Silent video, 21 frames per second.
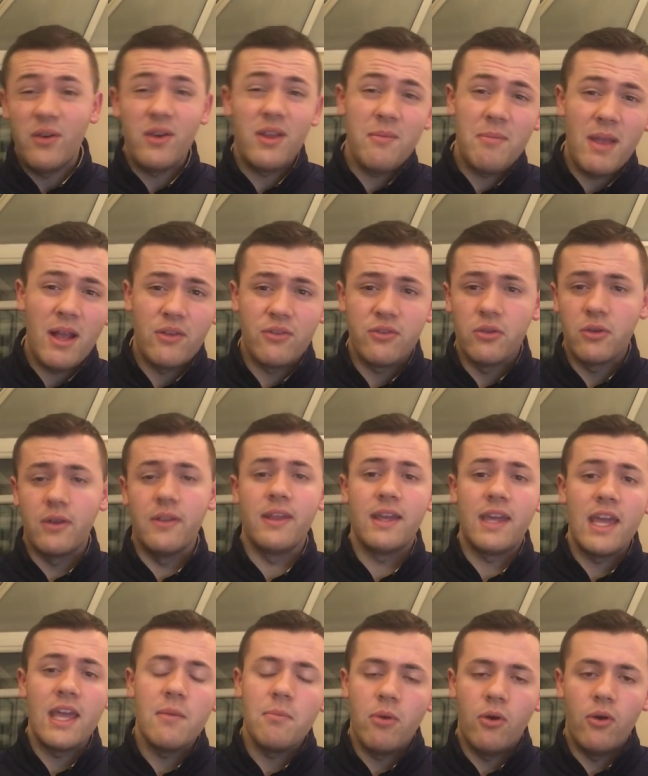I've only been able to look at the
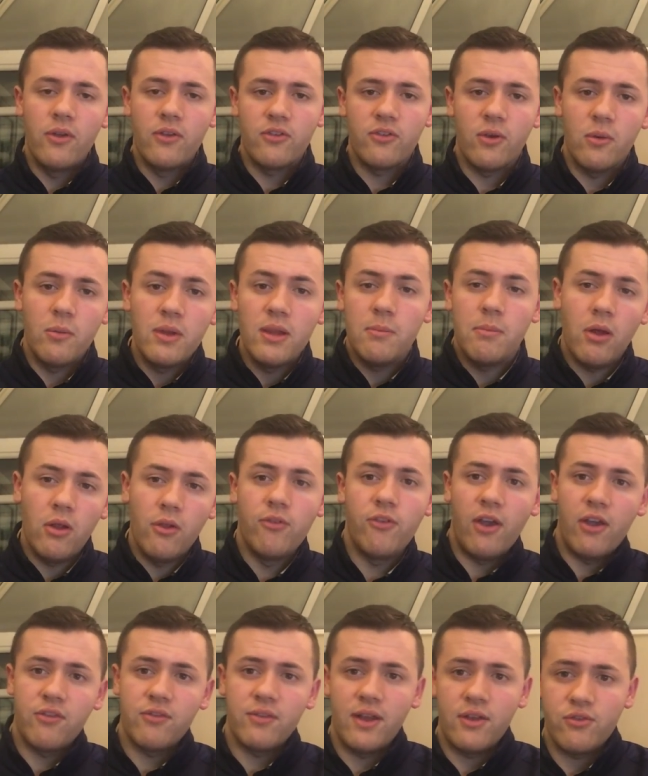key points, so I will
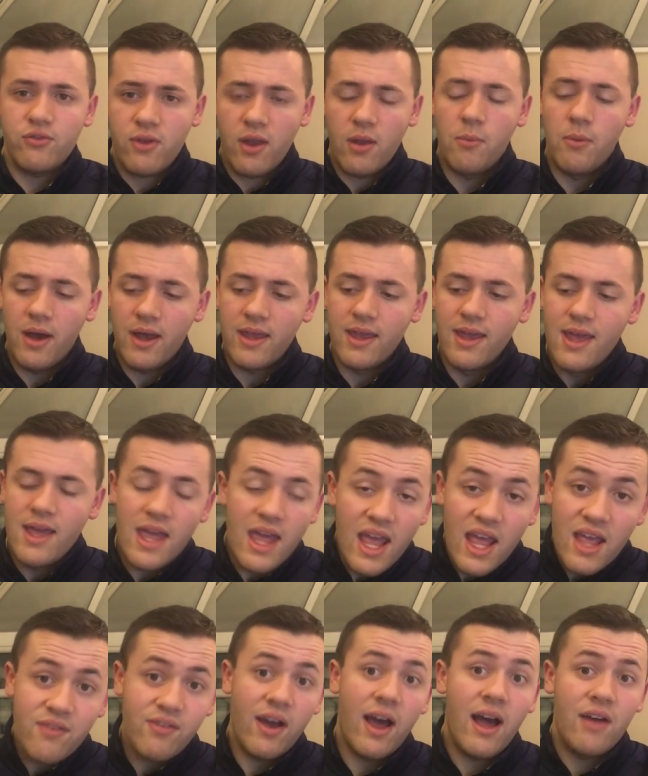apologise for that straight away
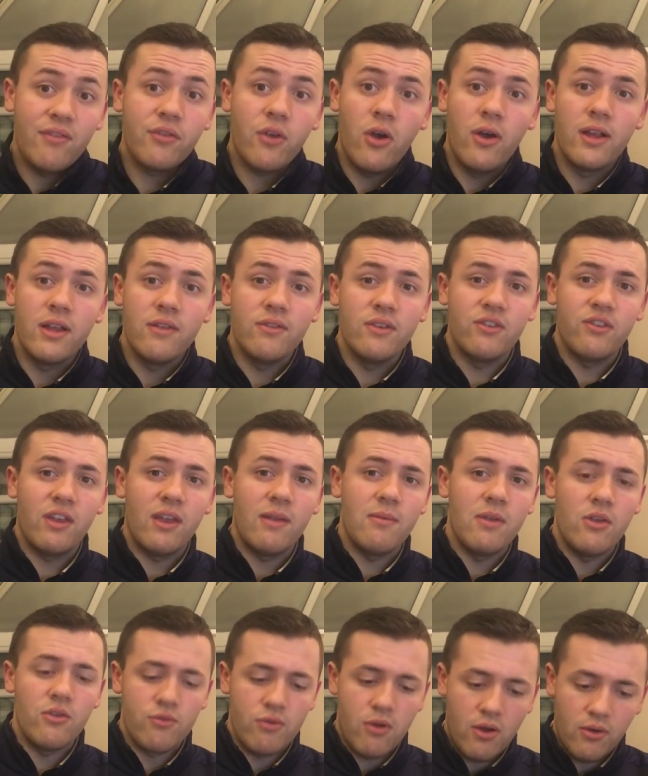if I have got any of this team
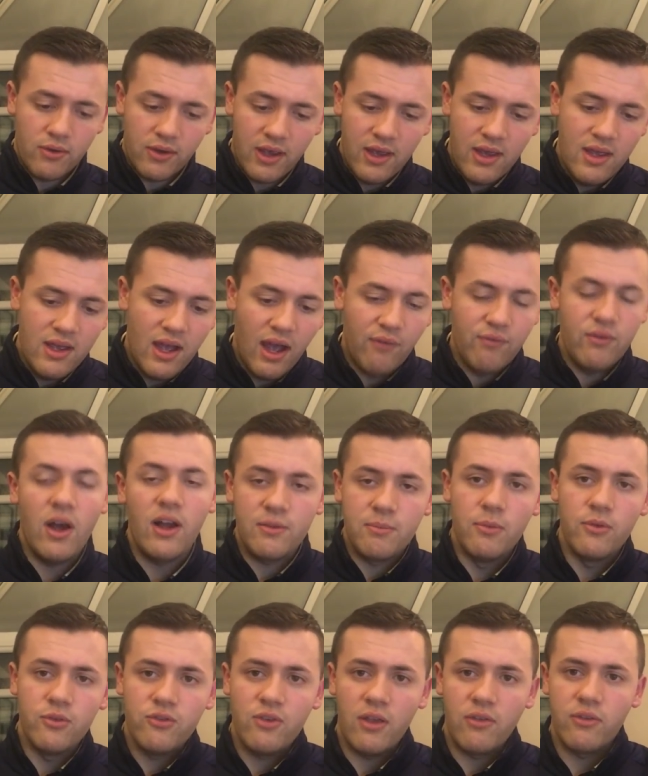news wrong. I've not had
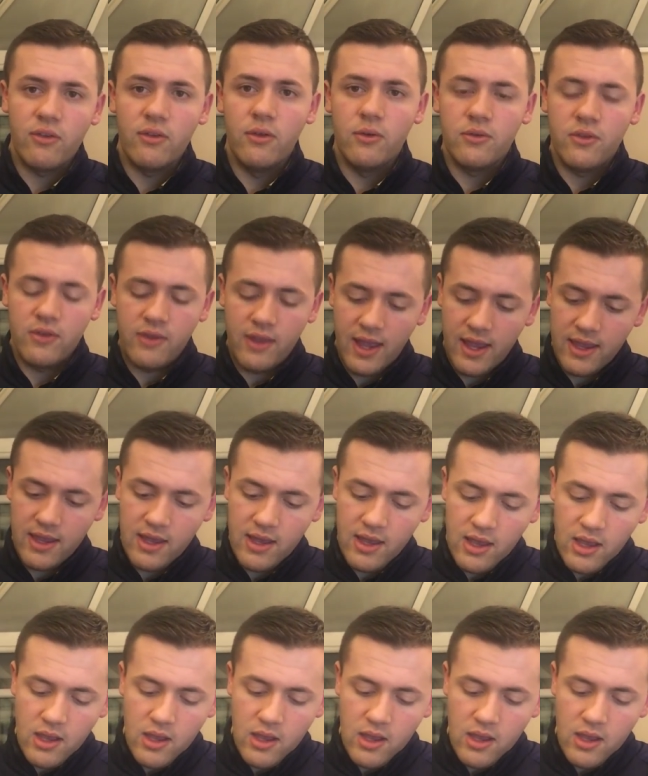much chance to look today.